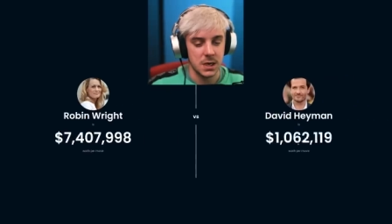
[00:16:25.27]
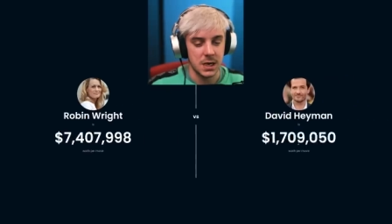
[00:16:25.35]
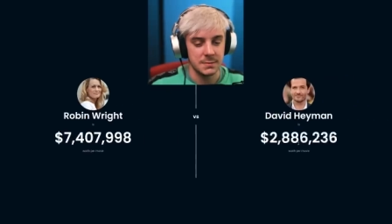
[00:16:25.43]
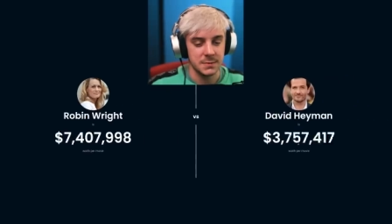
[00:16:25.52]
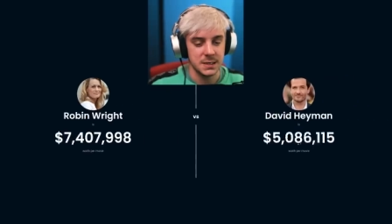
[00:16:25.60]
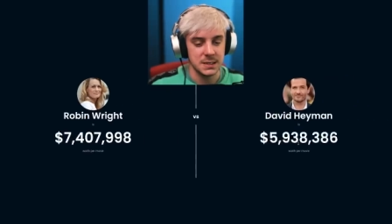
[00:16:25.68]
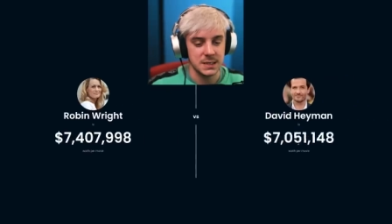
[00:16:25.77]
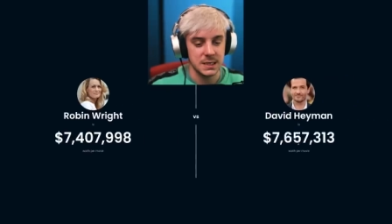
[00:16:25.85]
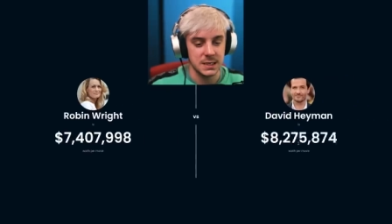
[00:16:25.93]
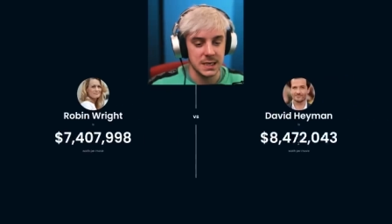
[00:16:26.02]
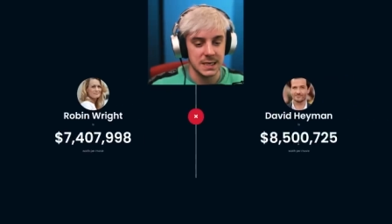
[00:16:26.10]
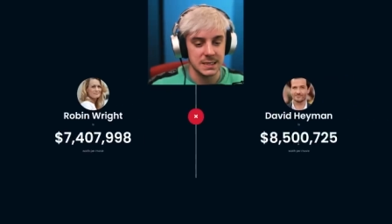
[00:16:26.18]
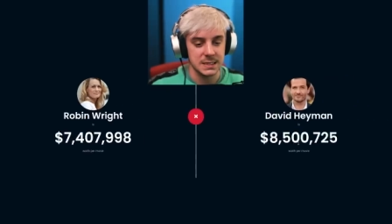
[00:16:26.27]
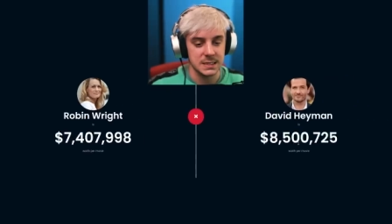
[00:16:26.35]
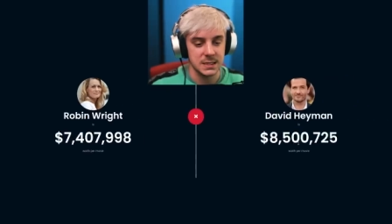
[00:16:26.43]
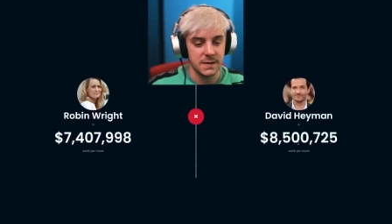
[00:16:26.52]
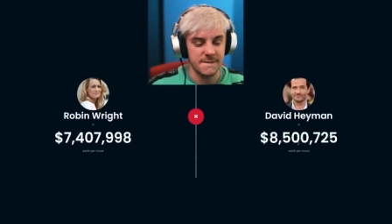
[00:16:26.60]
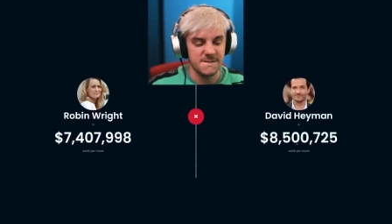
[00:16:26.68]
I'm going to say less.
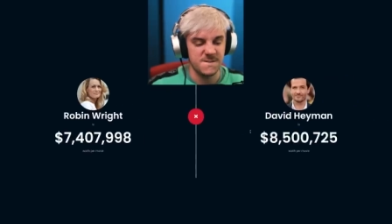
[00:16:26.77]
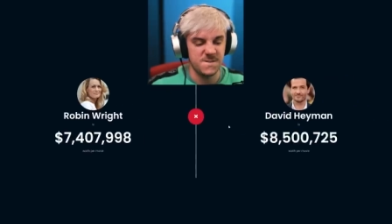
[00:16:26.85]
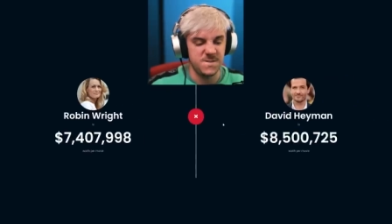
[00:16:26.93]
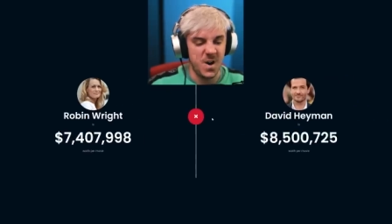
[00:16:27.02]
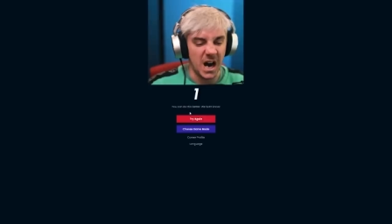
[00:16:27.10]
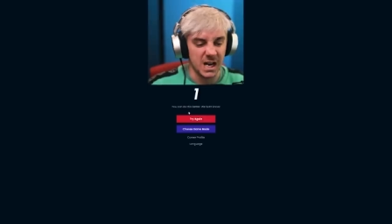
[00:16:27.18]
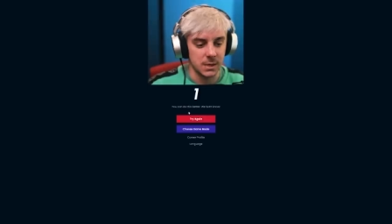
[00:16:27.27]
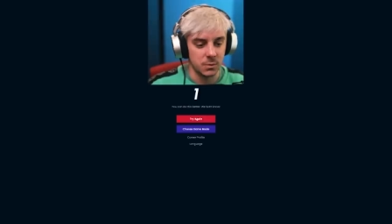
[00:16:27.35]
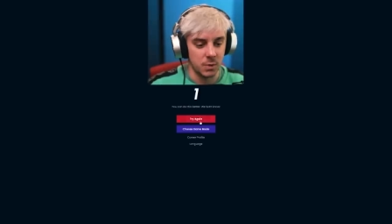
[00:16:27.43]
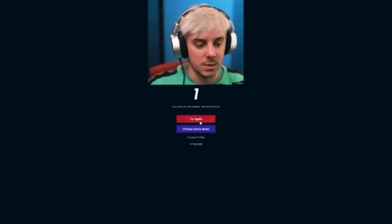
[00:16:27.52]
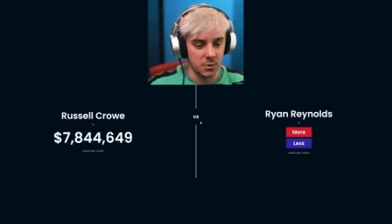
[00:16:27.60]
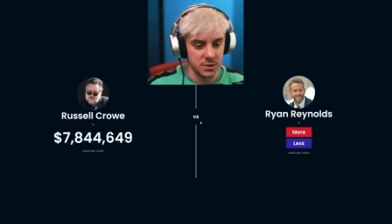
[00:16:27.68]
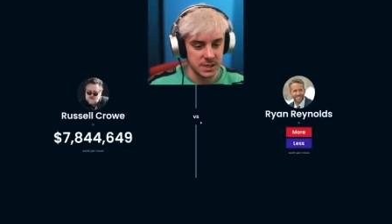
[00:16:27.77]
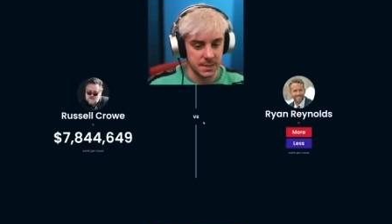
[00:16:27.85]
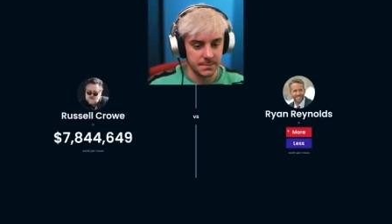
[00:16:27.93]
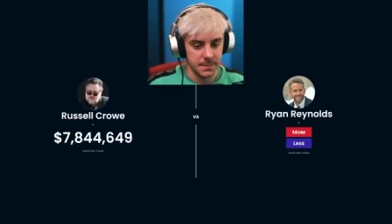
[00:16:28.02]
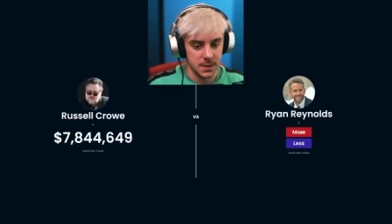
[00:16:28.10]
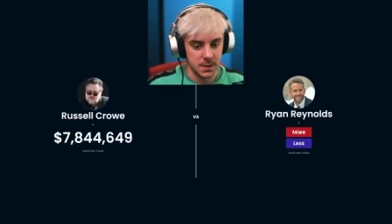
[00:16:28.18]
One more time.
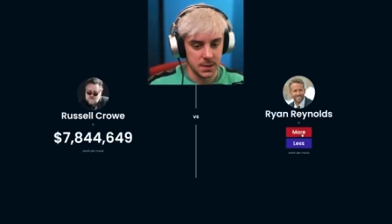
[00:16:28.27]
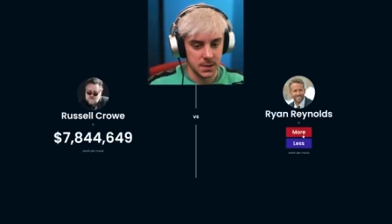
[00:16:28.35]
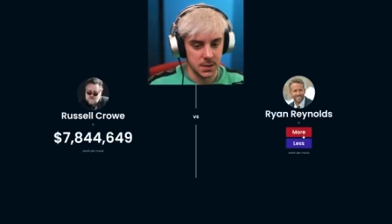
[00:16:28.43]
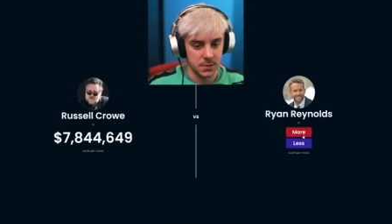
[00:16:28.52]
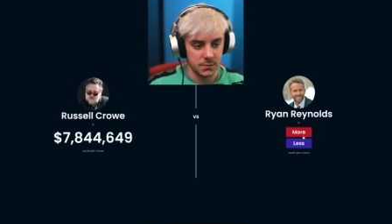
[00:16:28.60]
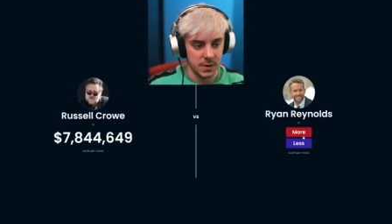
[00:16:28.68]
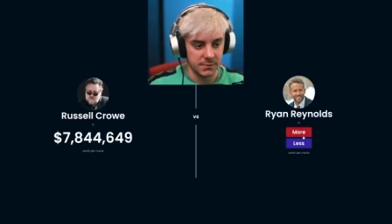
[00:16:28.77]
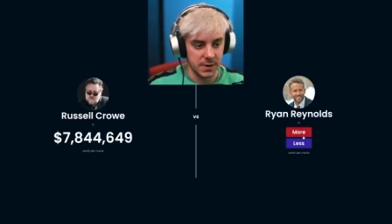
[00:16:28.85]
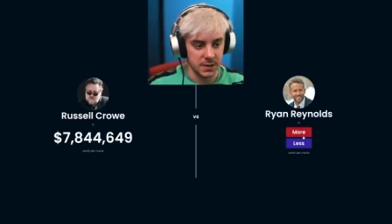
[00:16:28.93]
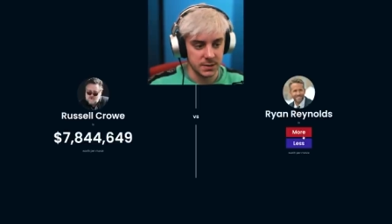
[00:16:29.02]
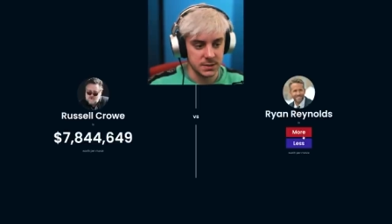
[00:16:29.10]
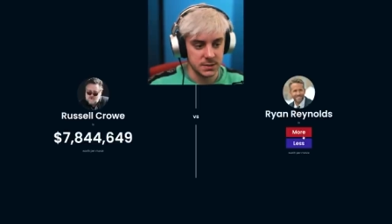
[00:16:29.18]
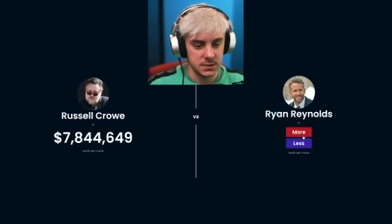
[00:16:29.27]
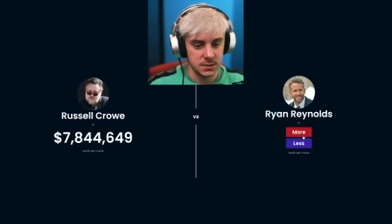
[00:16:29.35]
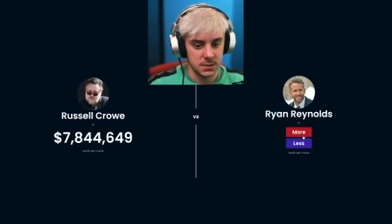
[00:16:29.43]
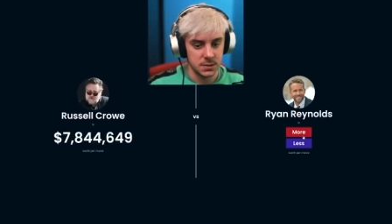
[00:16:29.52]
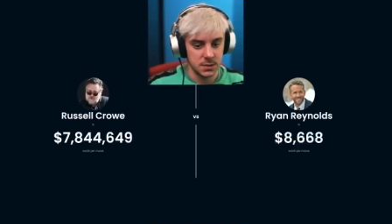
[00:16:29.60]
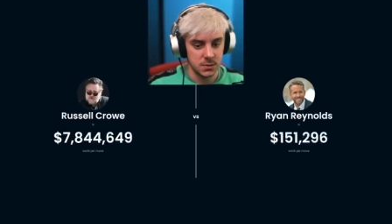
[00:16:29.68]
Ryan Reynolds,
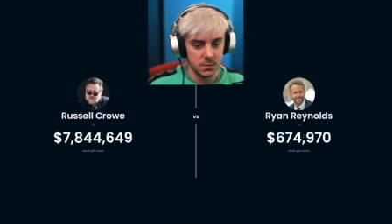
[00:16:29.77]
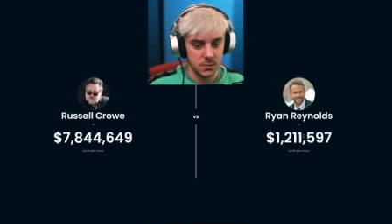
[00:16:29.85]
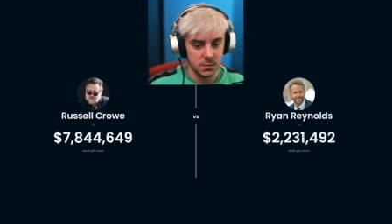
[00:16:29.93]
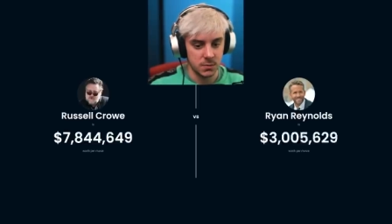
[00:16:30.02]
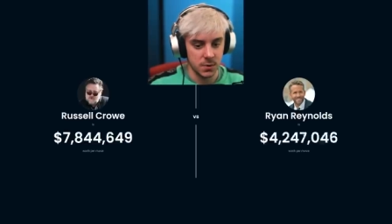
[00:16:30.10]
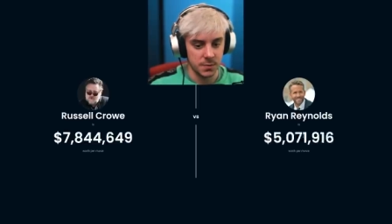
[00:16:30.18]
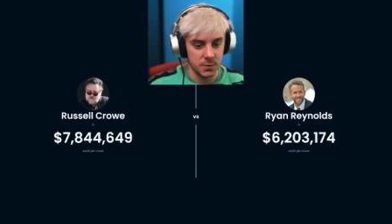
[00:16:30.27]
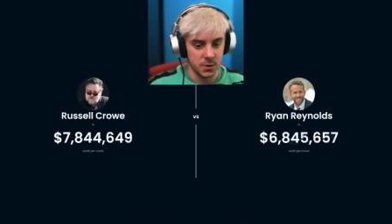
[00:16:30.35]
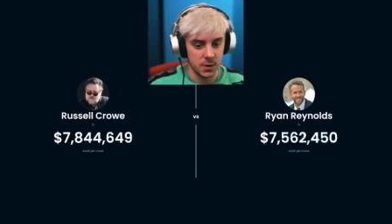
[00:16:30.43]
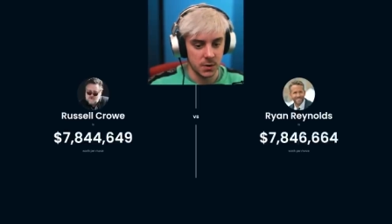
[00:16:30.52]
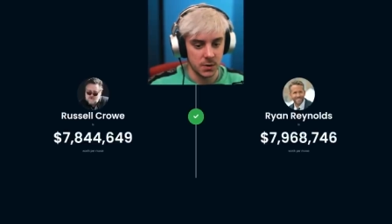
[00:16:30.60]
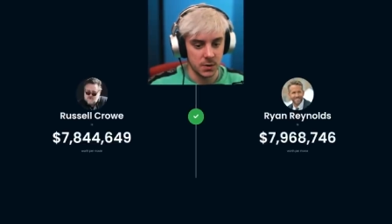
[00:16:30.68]
worth more.